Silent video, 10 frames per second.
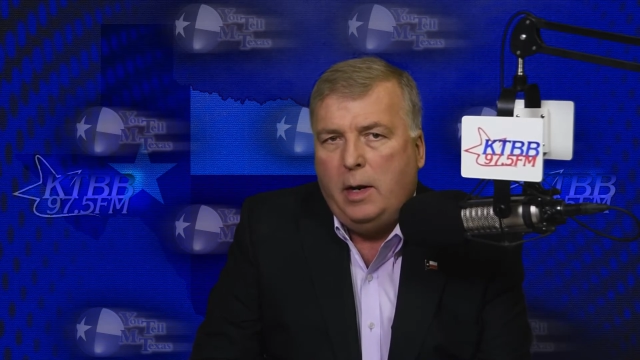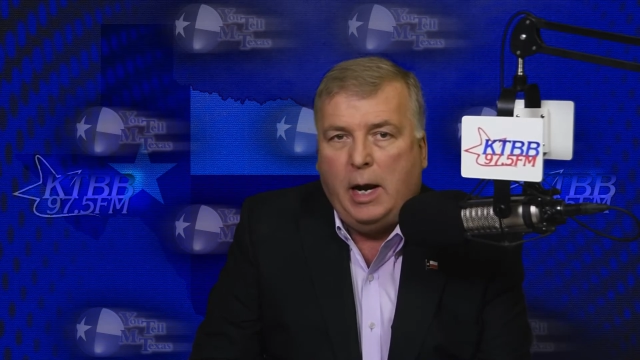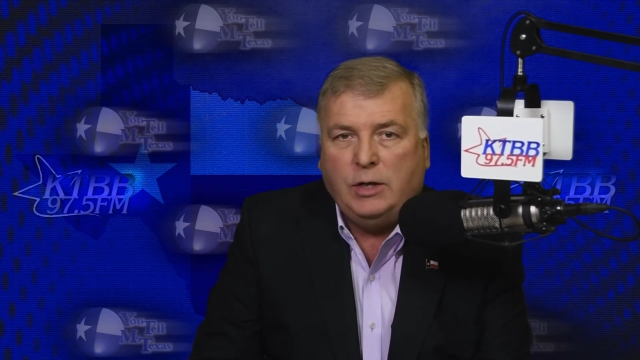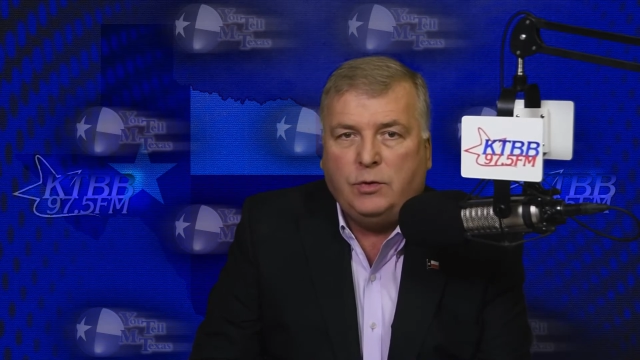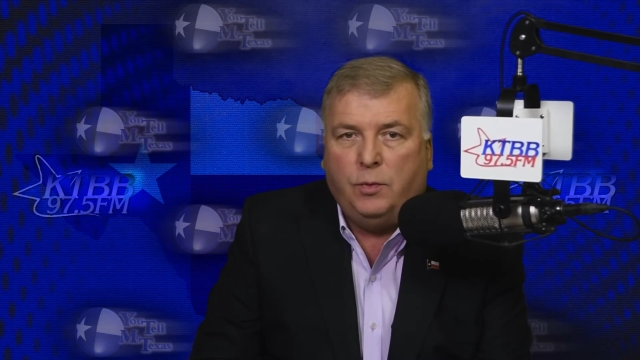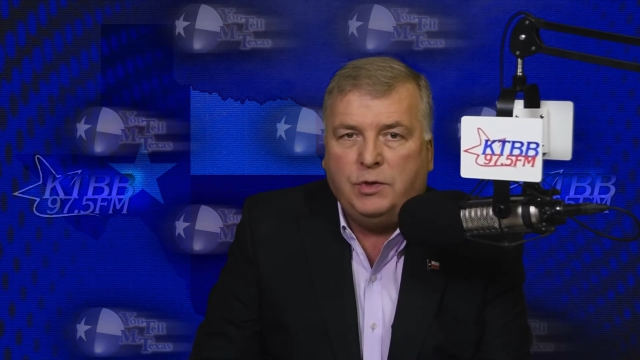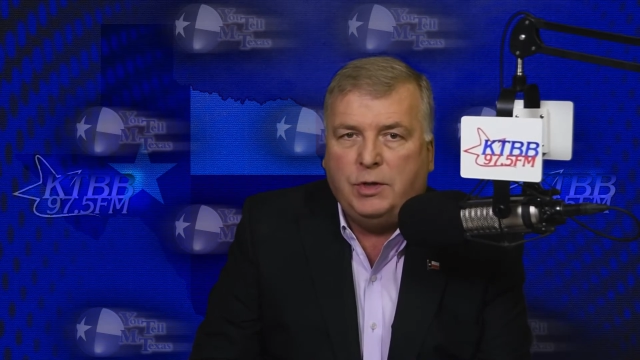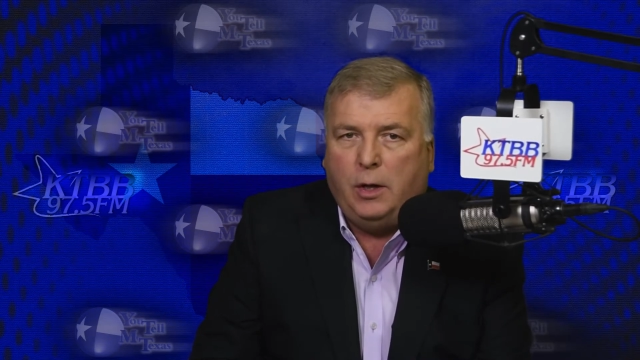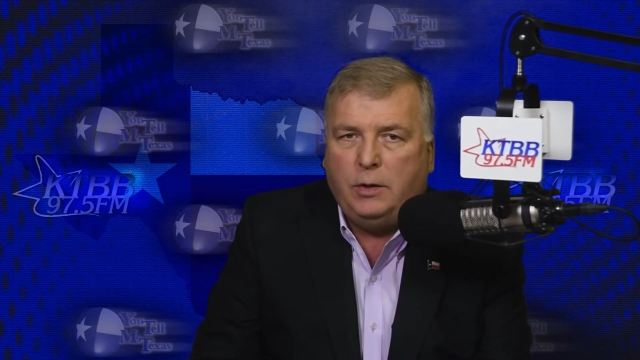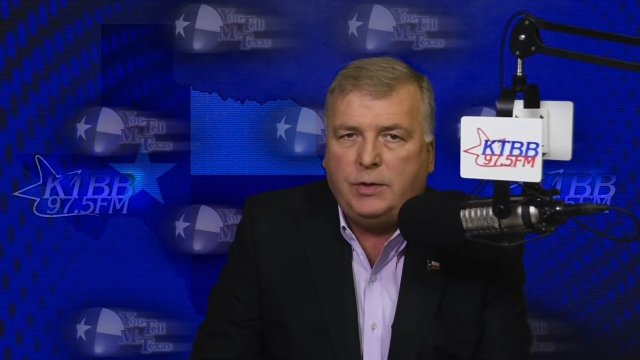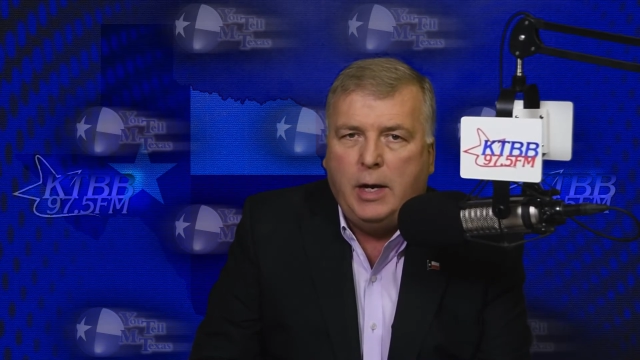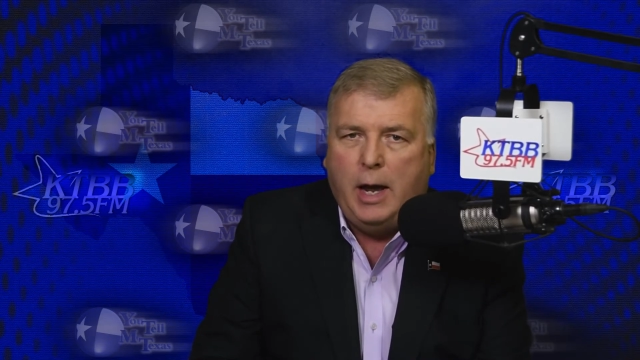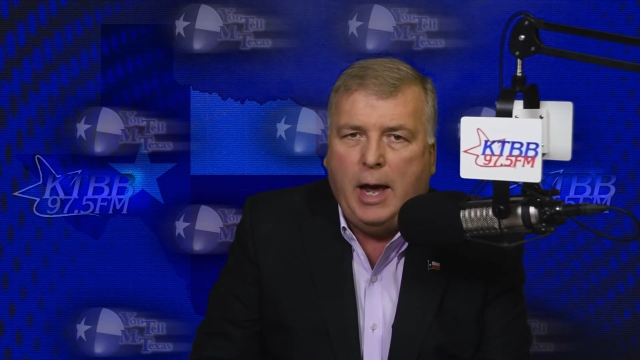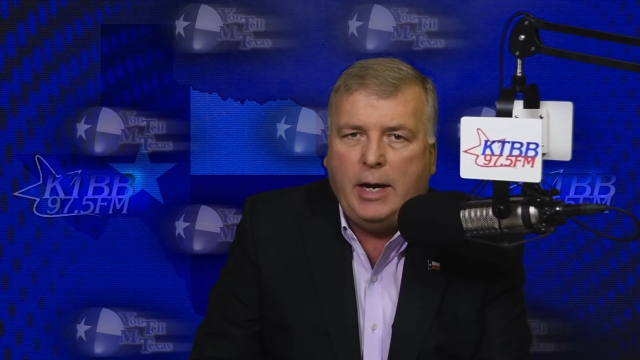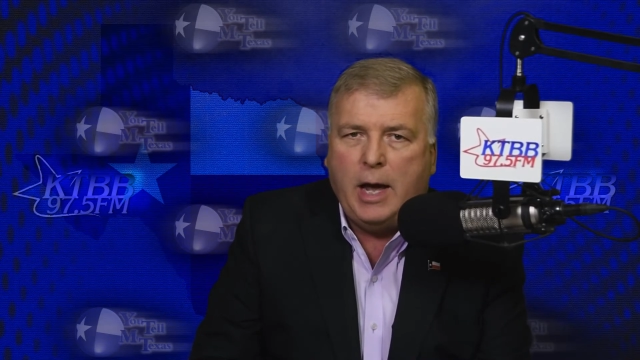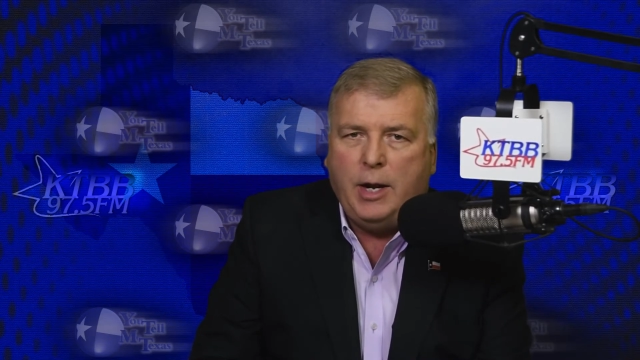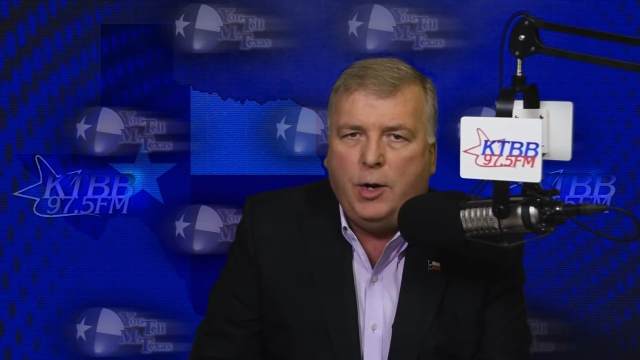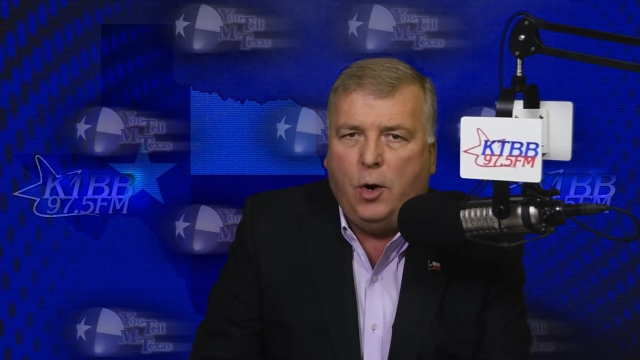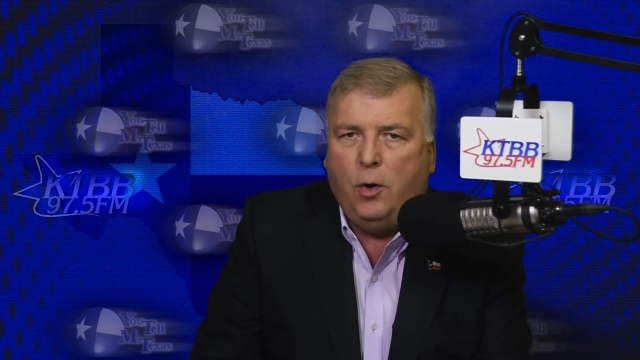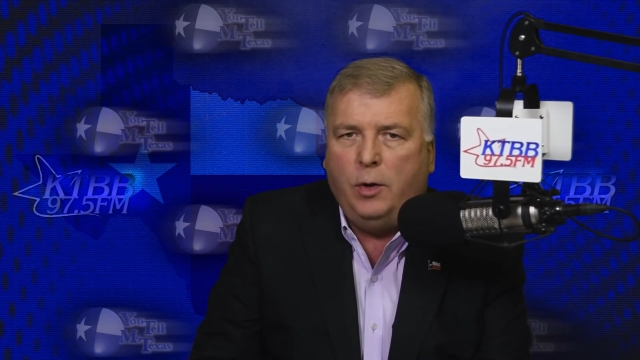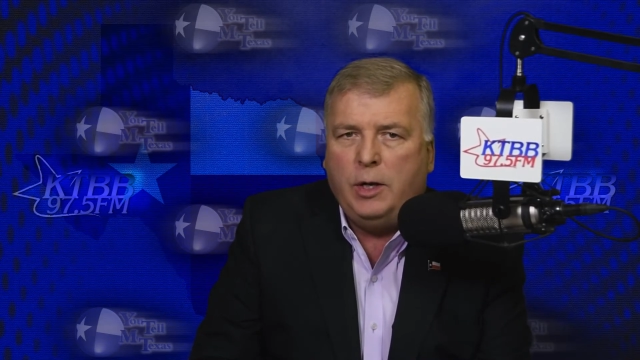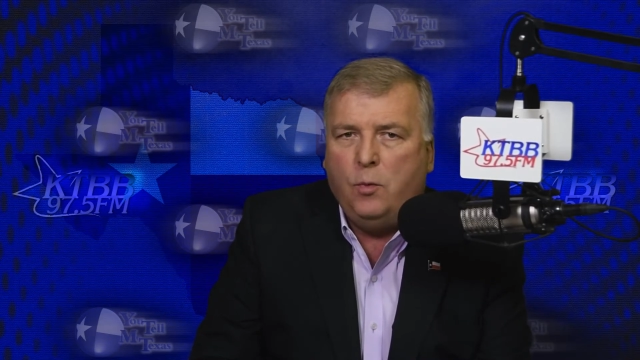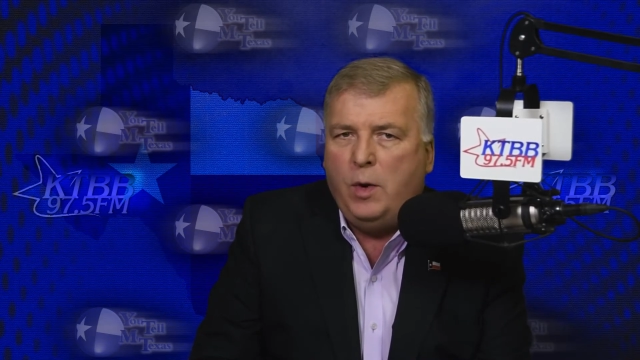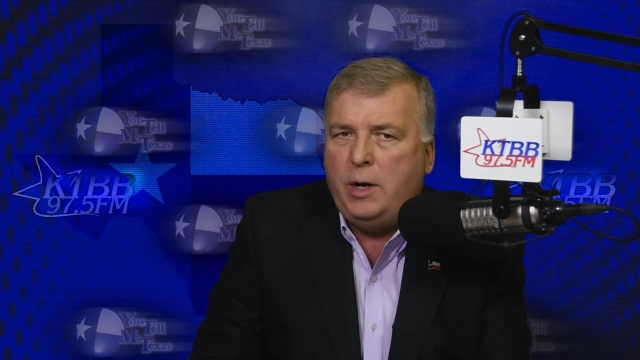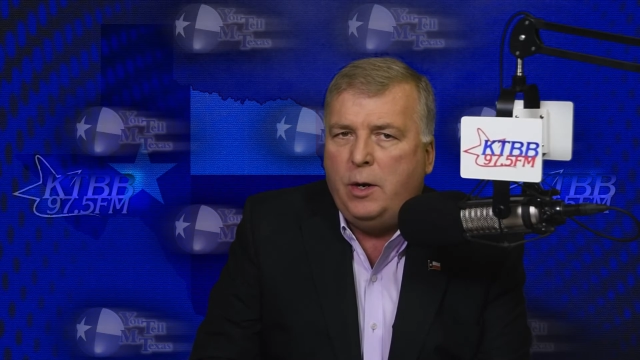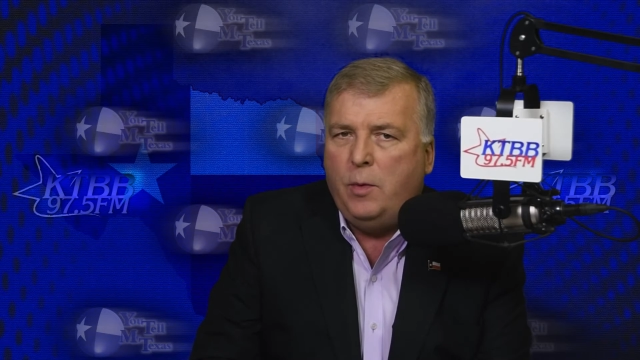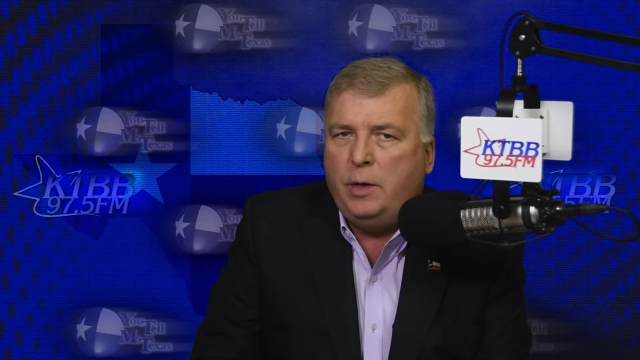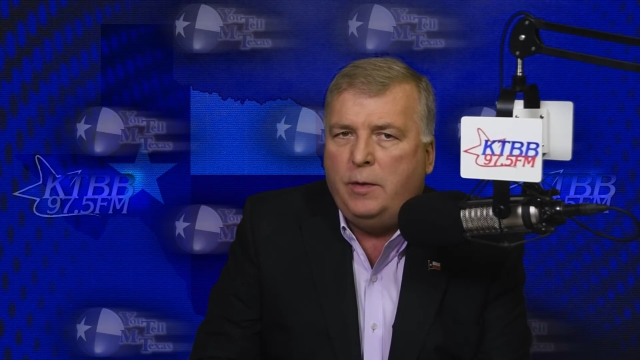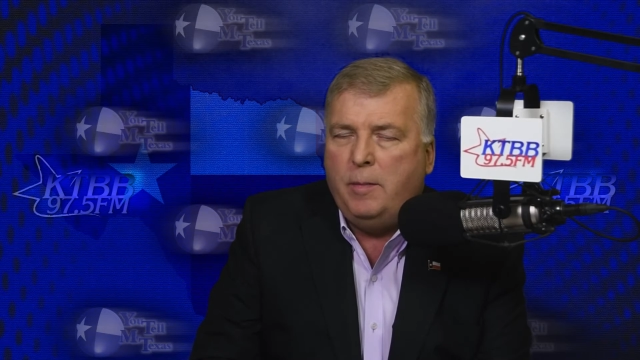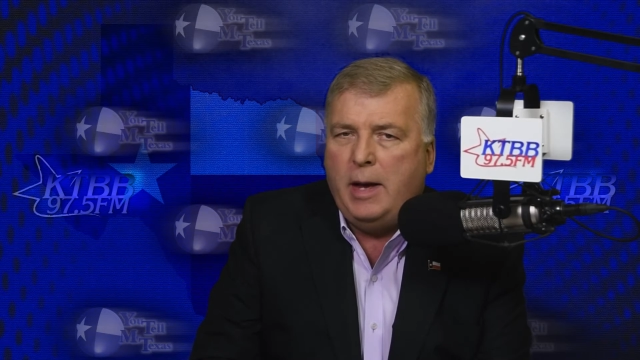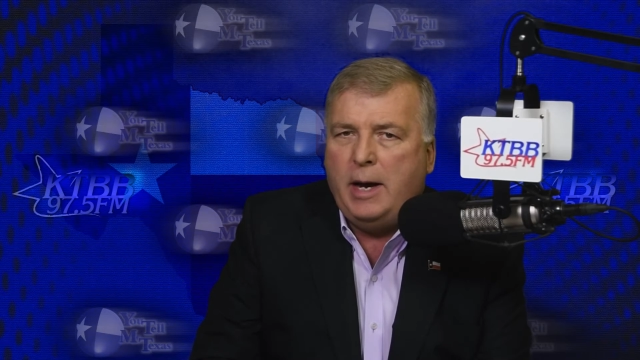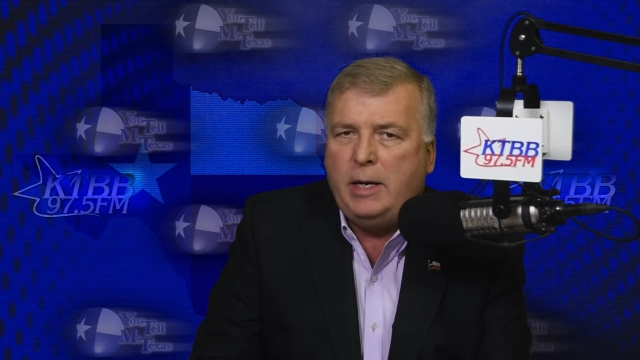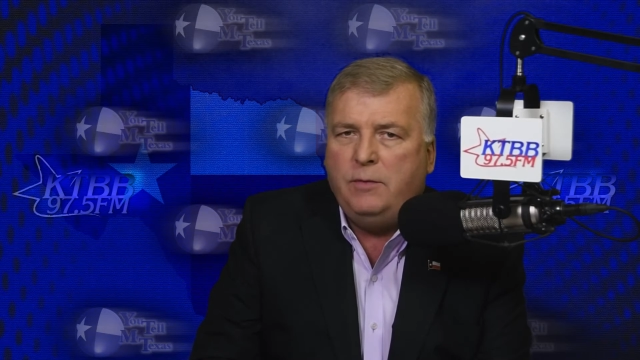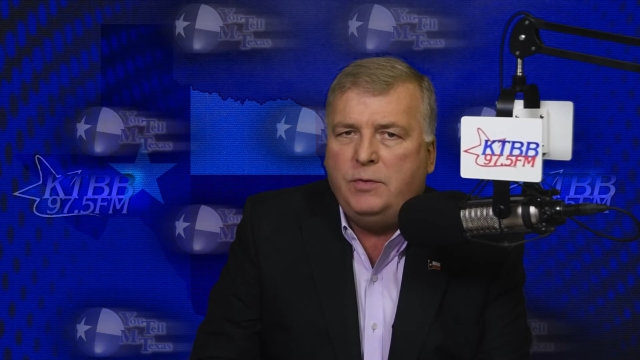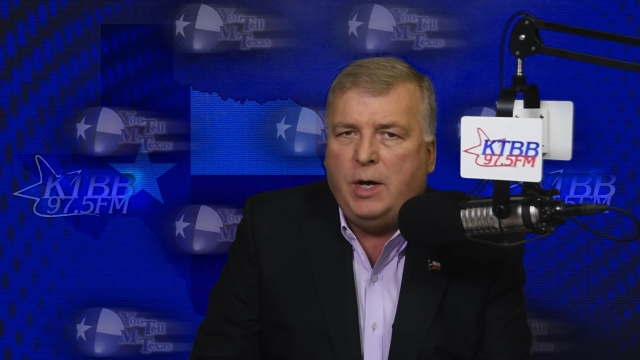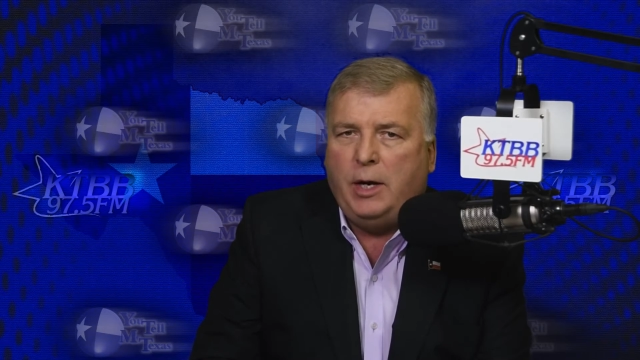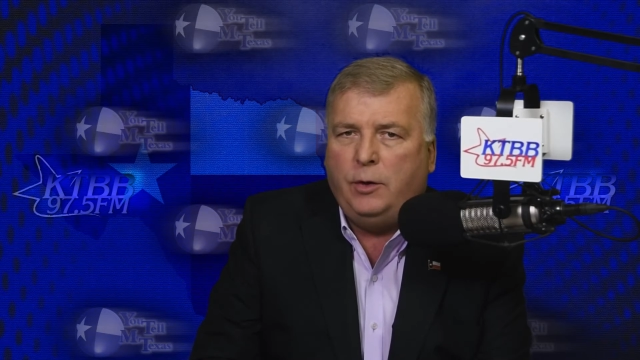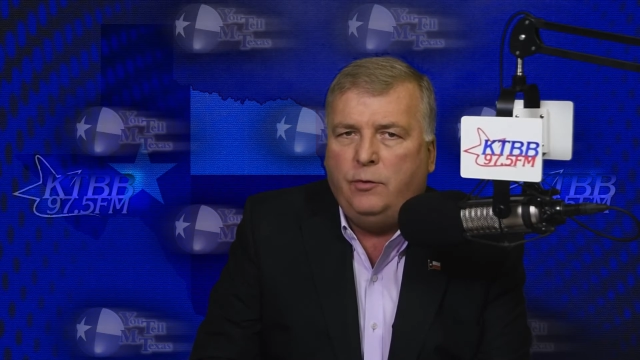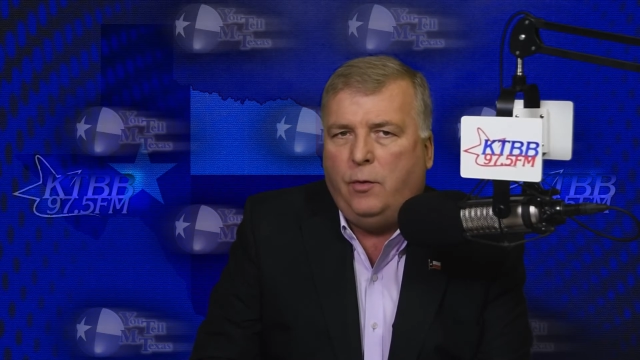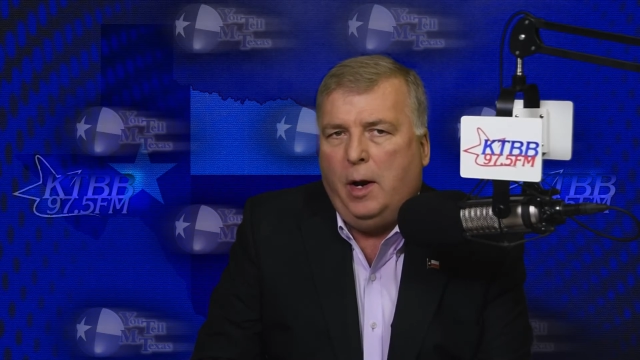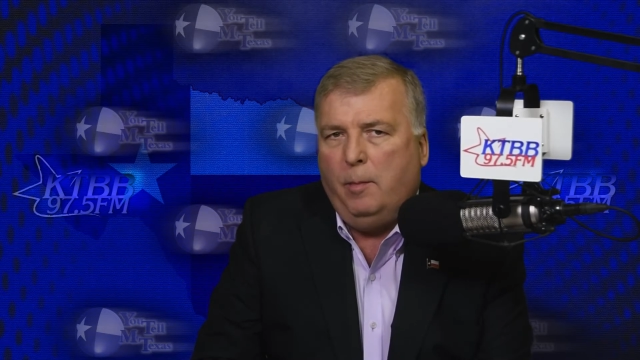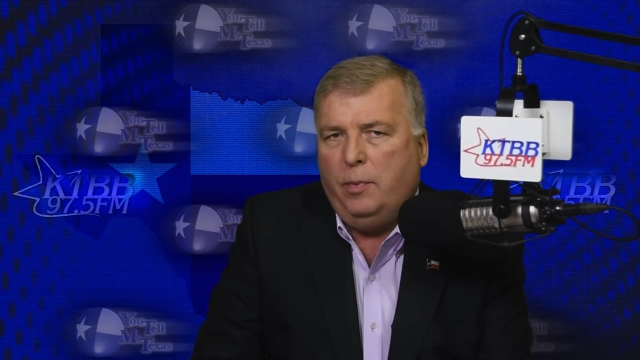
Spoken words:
As a result, I got an early window into the mind of Donald Trump.